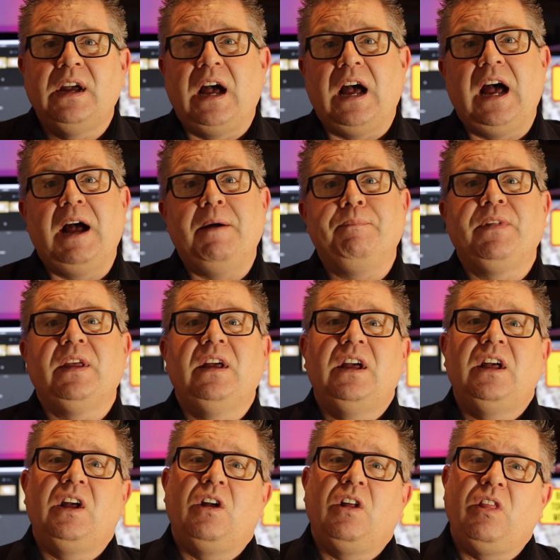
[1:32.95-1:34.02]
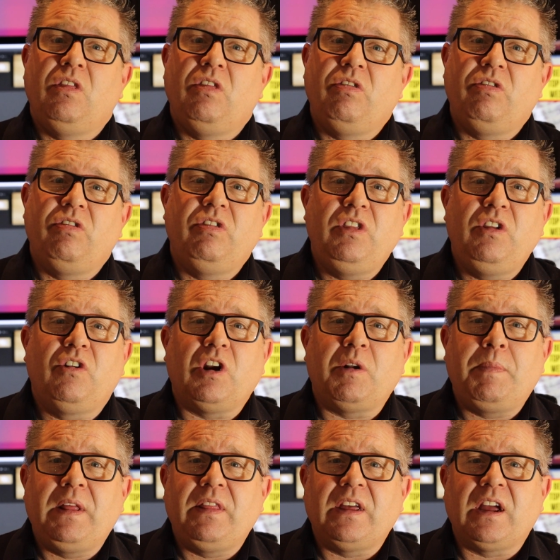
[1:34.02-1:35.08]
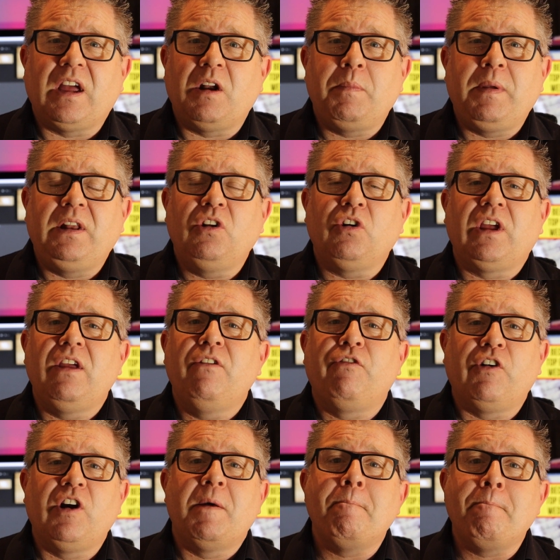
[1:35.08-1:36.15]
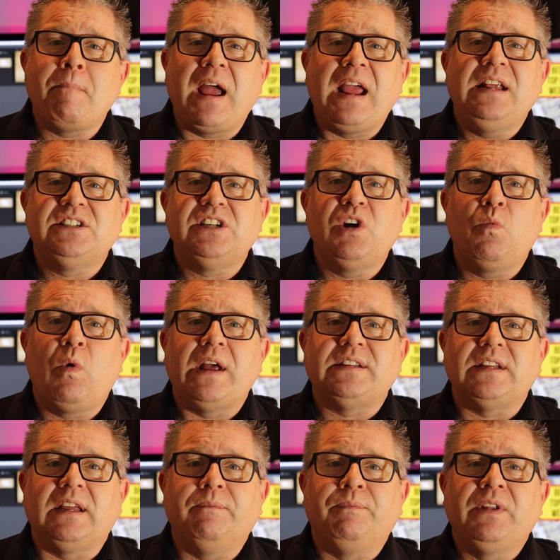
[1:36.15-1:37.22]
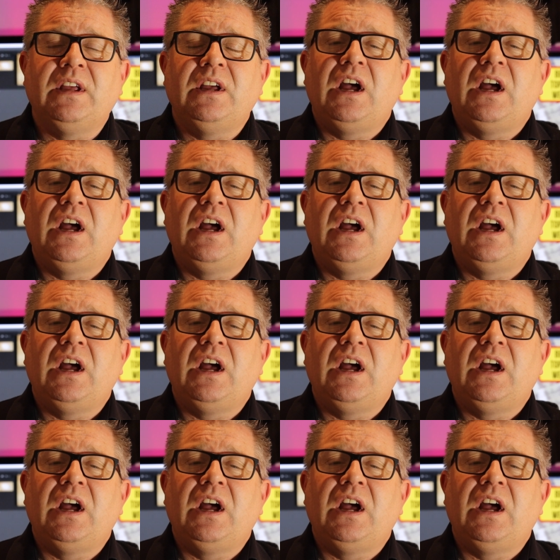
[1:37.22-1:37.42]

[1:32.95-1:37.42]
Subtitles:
They're going to be looking for an amazing wedding.